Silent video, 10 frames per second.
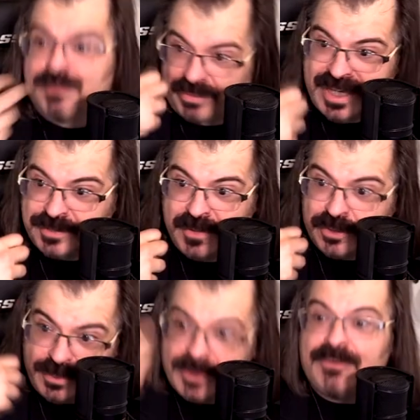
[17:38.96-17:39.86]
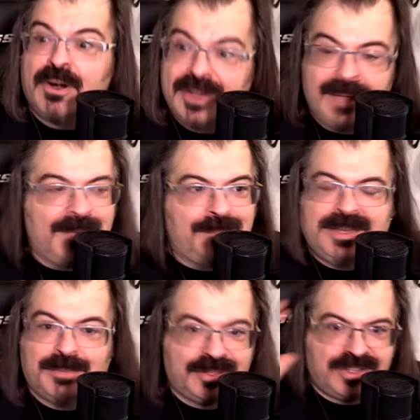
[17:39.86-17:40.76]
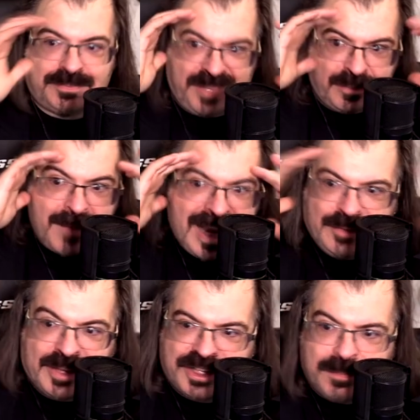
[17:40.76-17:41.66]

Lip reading: it was breast milk you were throwing up, then people just, their mind would